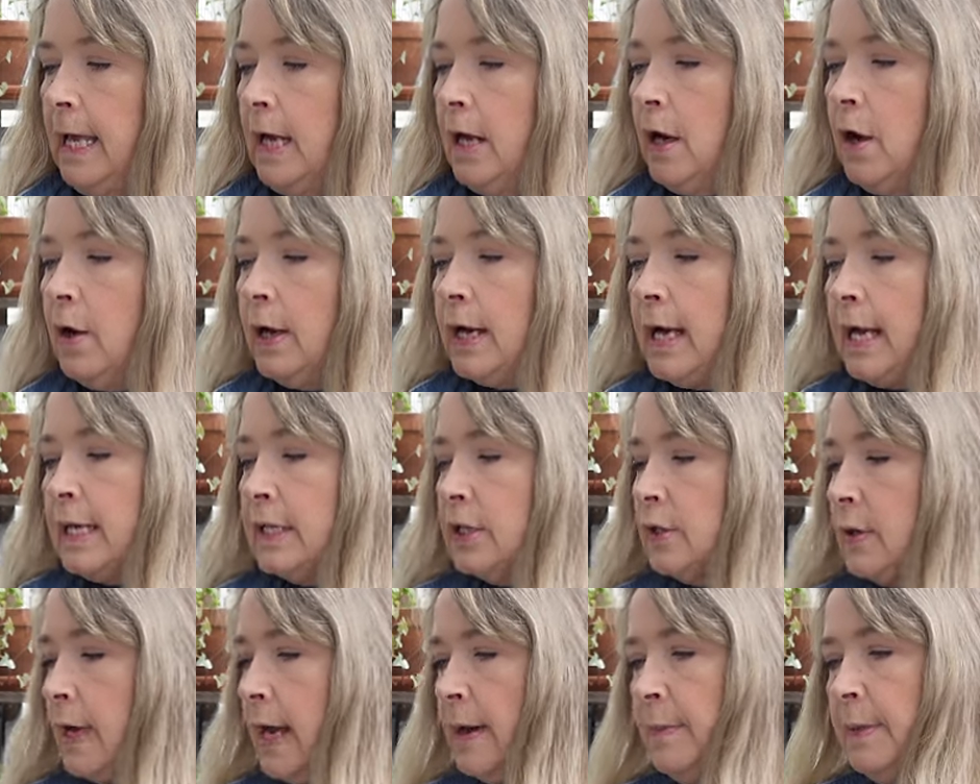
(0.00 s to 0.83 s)
okay,
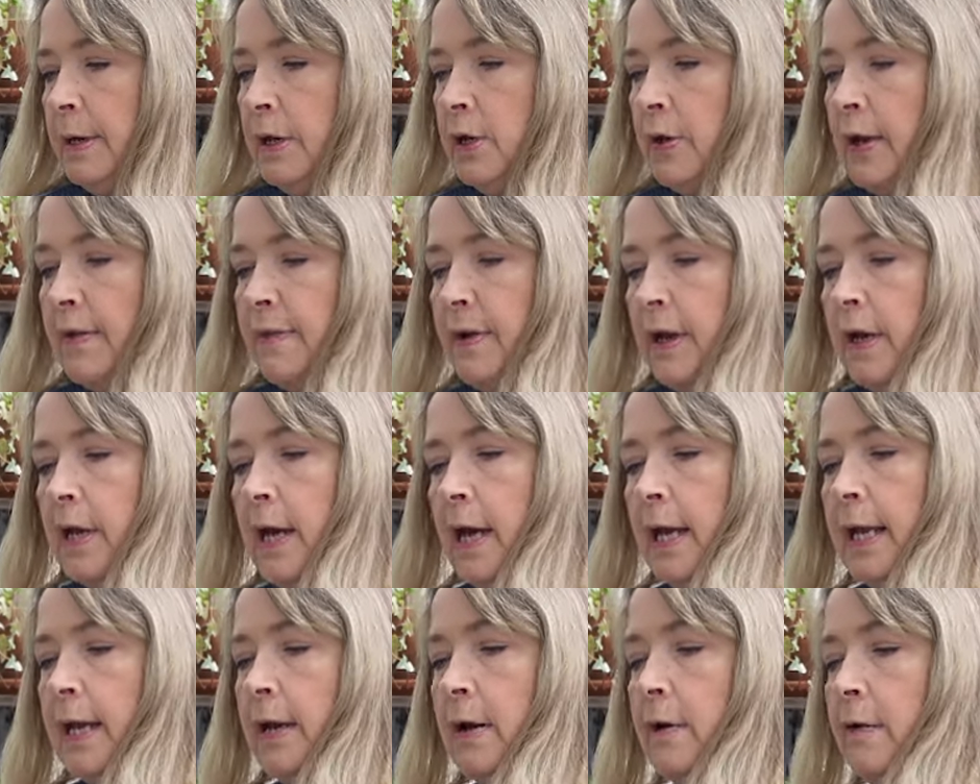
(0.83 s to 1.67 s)
so how many have I
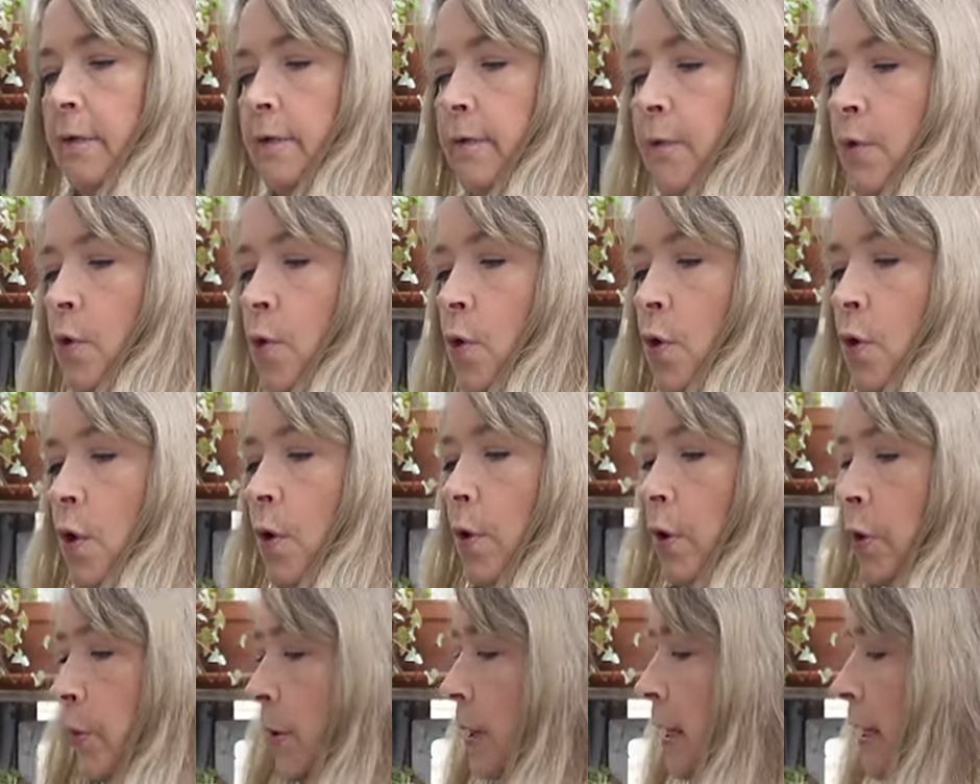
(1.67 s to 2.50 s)
got here?
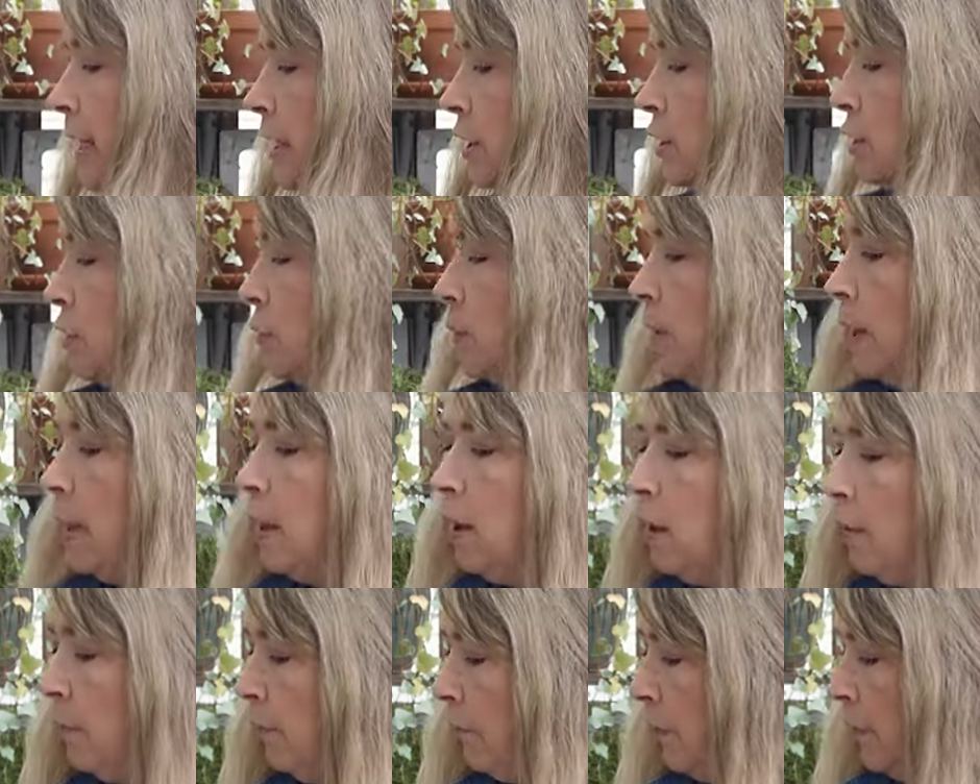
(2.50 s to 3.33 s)
Four, three, that's
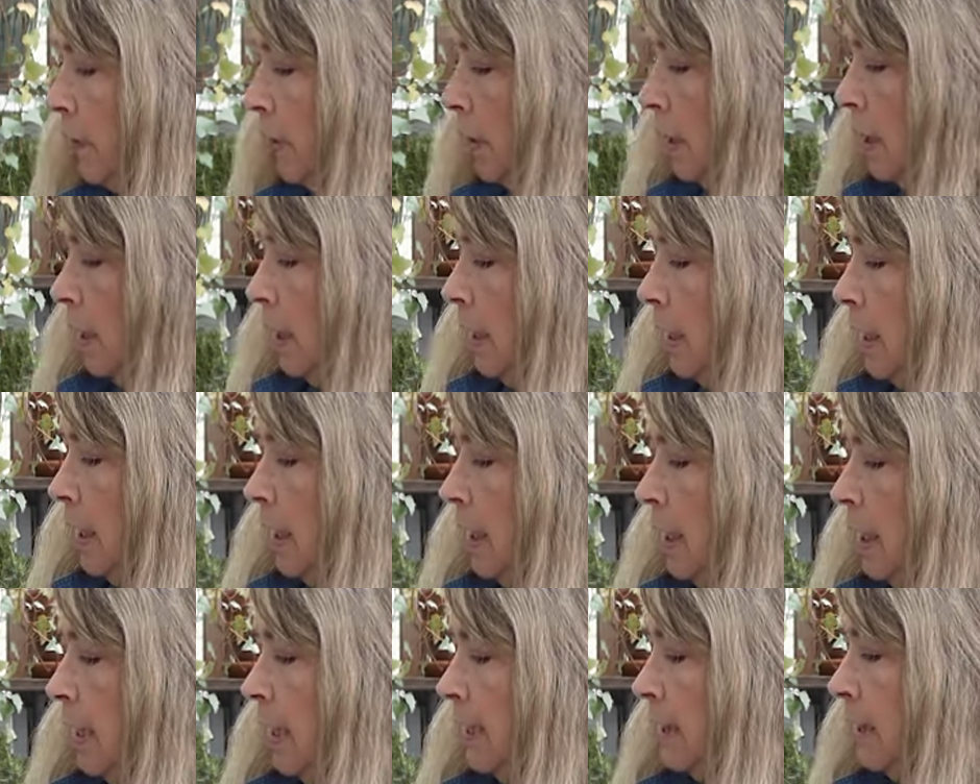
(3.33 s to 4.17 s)
12.
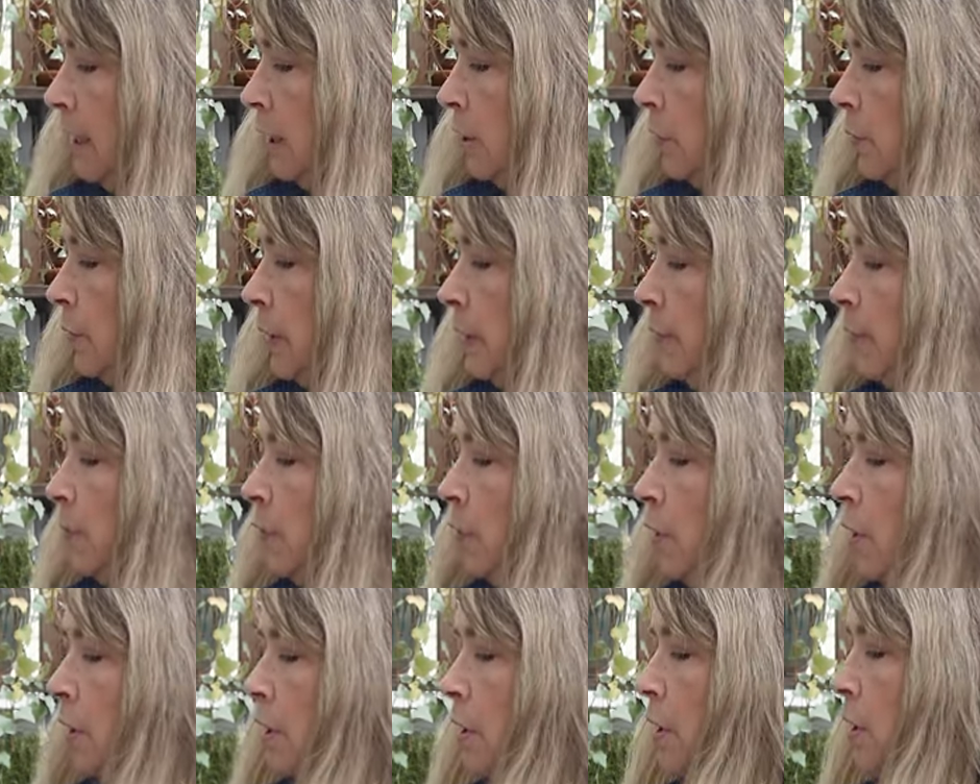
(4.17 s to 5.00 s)
And then three
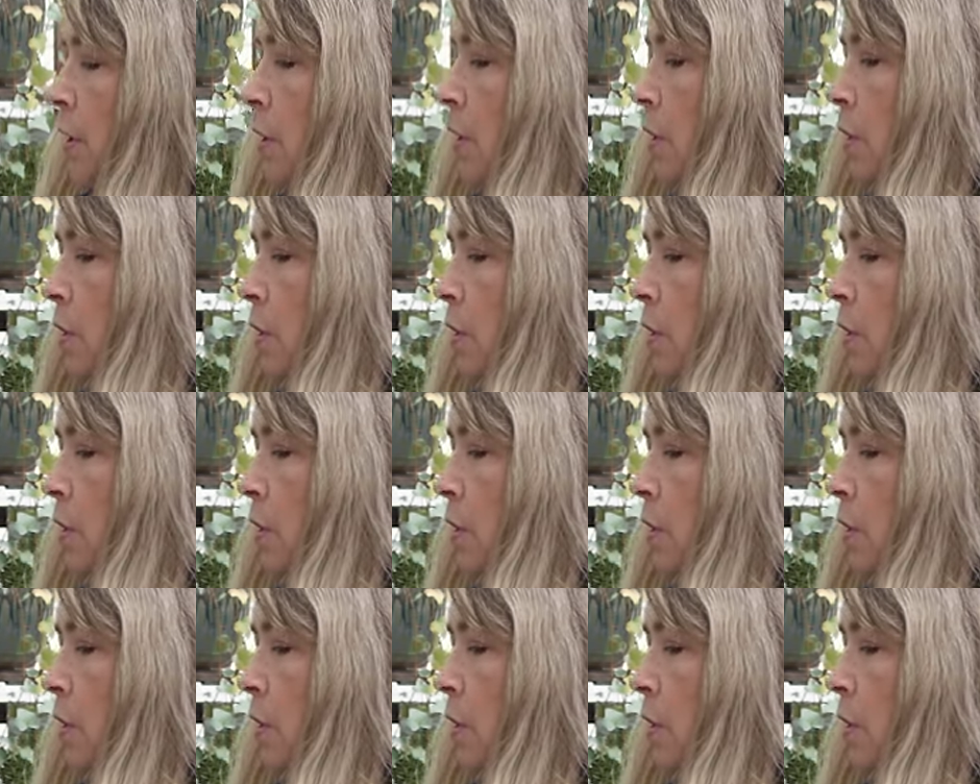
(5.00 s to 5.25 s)
more,